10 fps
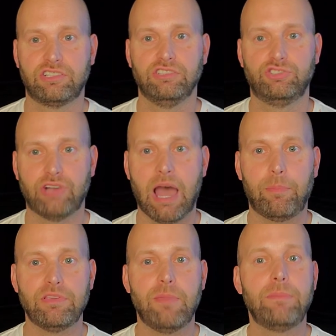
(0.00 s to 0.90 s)

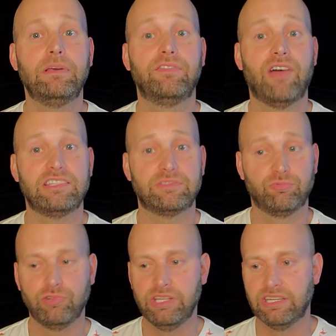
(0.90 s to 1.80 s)
drop and you may be able to find
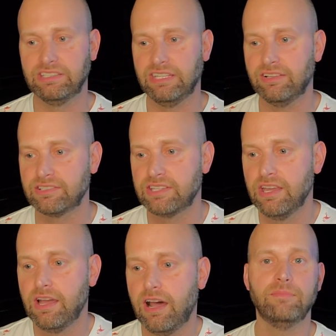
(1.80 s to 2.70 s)
some really good deals
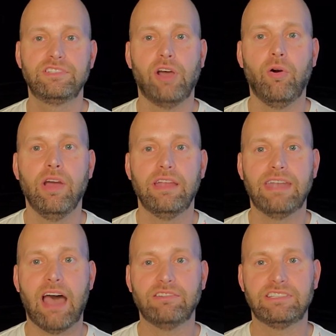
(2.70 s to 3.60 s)
um, so
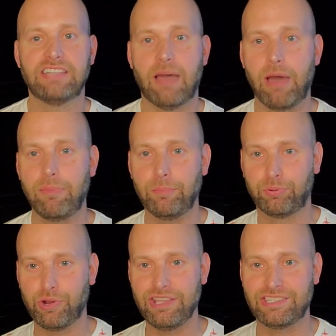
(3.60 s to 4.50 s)
now's the time. I've been
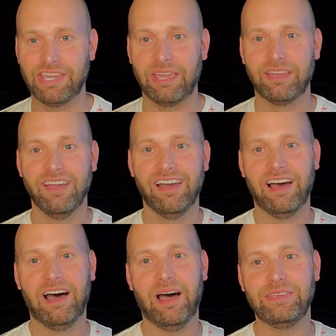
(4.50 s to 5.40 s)
preaching,
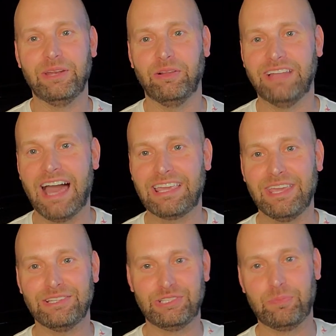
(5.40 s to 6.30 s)
uh, you know, lock
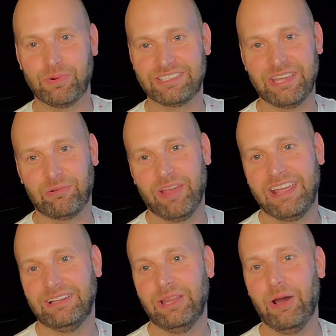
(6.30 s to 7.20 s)
in 2%
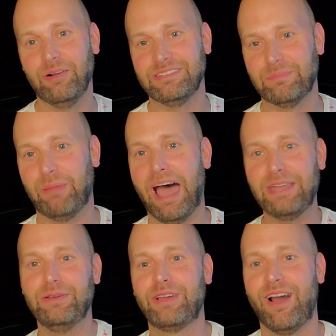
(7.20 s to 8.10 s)
rate loans and
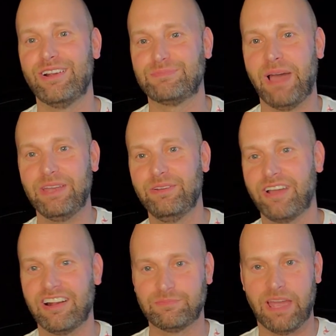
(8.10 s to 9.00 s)
buy new cars, buy new
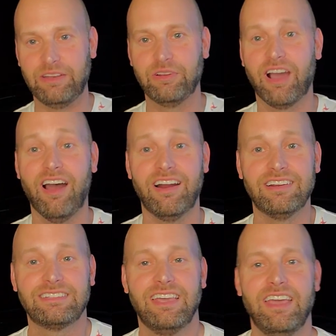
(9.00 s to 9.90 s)
cars, buy new
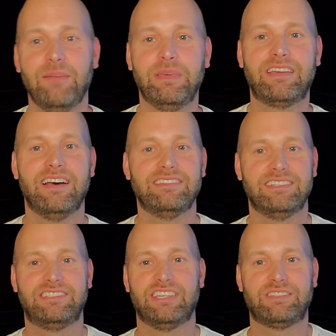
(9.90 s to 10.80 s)
cars, because
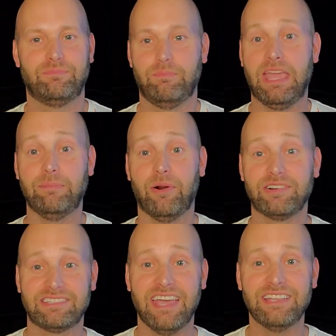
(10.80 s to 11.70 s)
it just made more
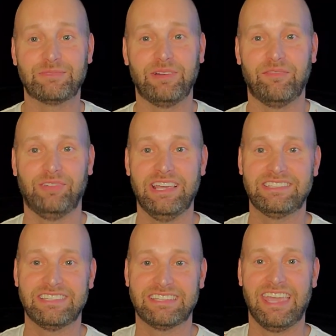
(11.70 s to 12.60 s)
sense when
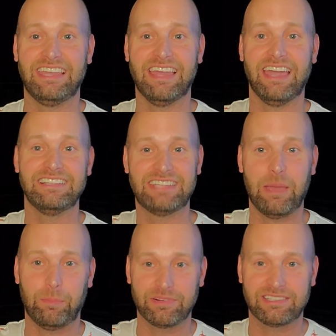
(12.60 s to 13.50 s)
inflation's 8, 9,
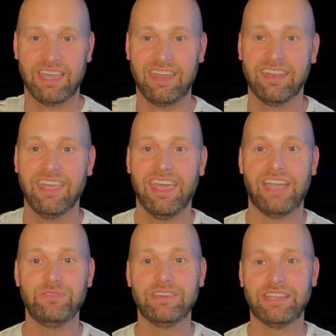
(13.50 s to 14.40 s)
10%,
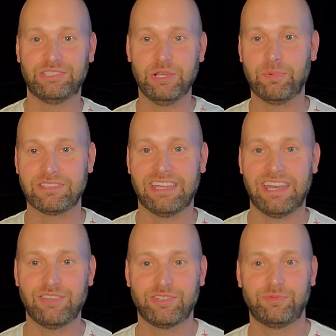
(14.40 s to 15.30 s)
and you can get 2%
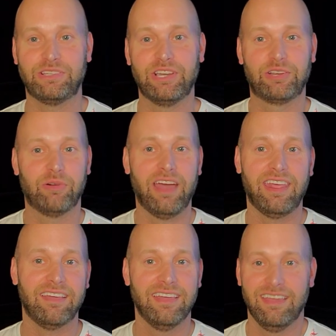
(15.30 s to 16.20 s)
interest with good
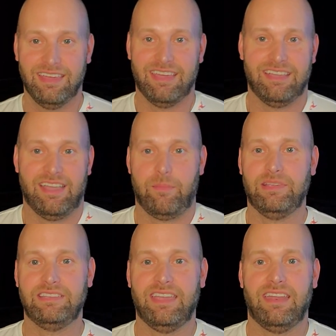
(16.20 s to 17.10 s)
credit. I
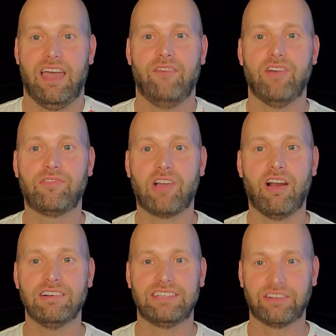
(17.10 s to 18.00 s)
mean, of, of
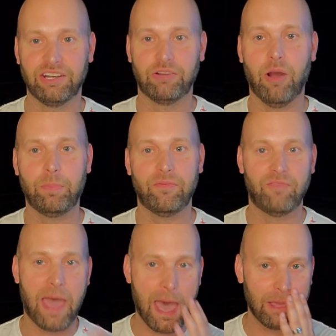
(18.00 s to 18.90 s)
cars that are going to go up in
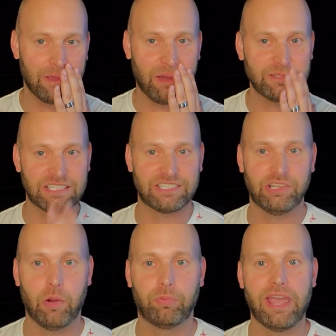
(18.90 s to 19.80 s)
value, that was just a
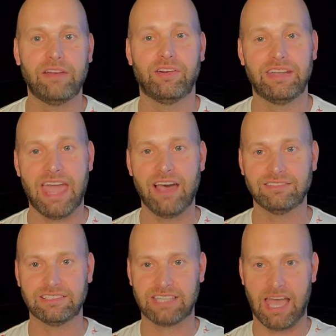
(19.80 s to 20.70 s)
no-brainer.
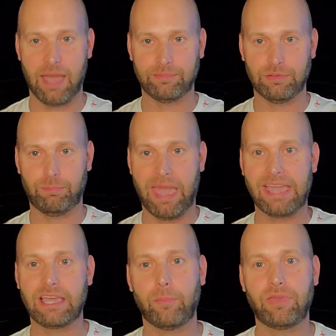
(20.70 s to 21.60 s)
Now's the time to
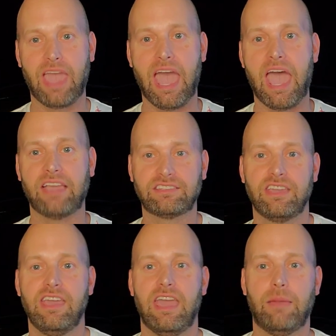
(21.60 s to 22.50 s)
bank up cash,
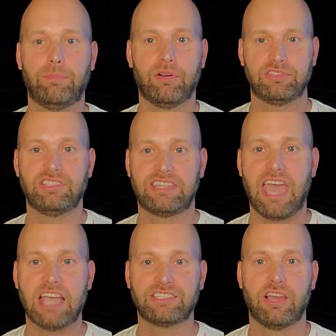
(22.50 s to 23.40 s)
and purchase
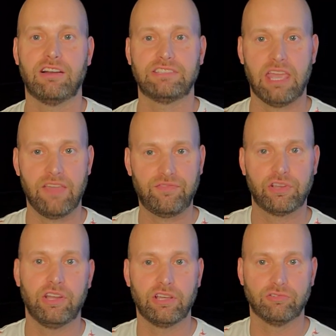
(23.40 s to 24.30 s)
cash cars if you're
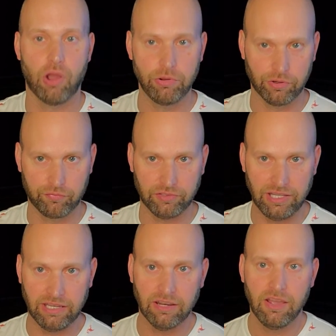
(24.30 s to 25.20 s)
going to grow your
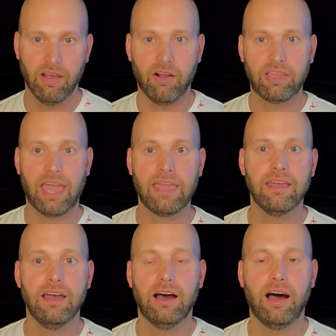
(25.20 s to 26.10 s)
fleet. Okay,
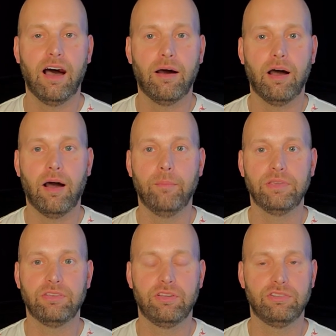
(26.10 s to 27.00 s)
uh, um,
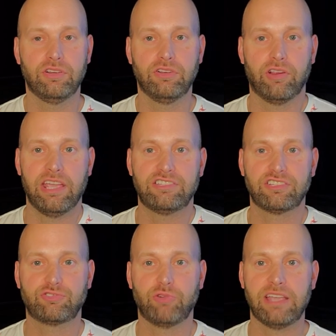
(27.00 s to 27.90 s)
you, you, your
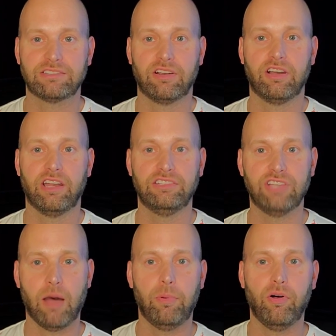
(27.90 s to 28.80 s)
interest rates are going to
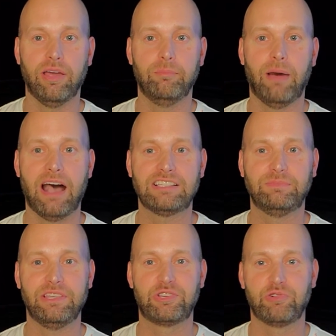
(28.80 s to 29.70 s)
double and
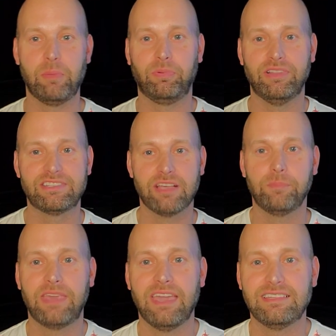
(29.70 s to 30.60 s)
possibly triple in
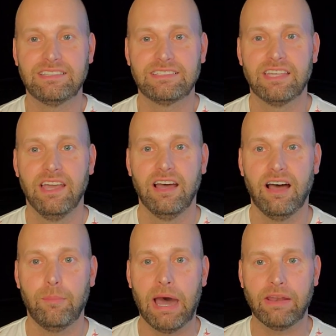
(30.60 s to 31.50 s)
some cases
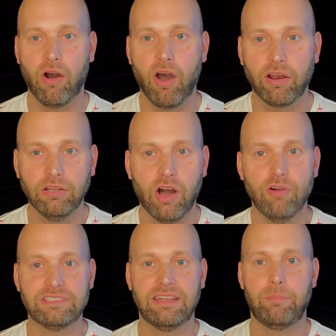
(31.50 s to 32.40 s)
um, on auto
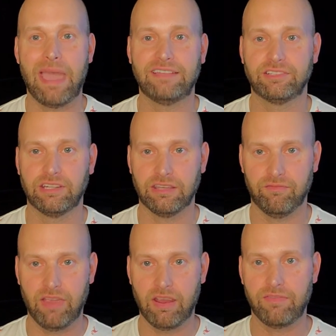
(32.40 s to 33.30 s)
loans, and the banks are going to
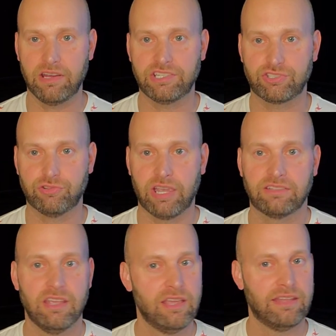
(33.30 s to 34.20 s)
get very, very
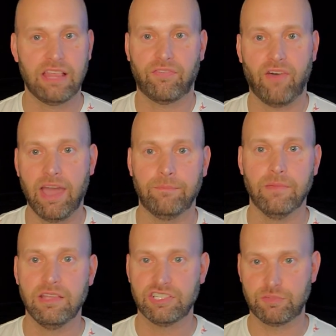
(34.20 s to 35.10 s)
strict. That's fine.
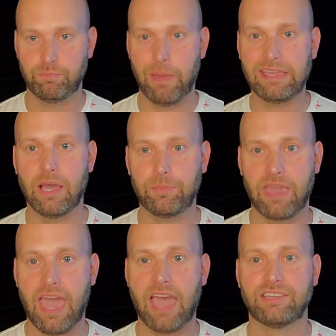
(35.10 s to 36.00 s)
Just bank up
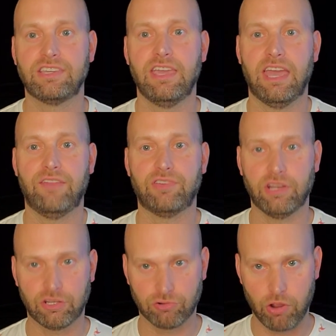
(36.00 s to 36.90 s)
cash, and if you're
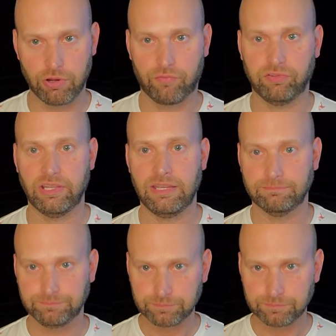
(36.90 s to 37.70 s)
going to grow your fleet,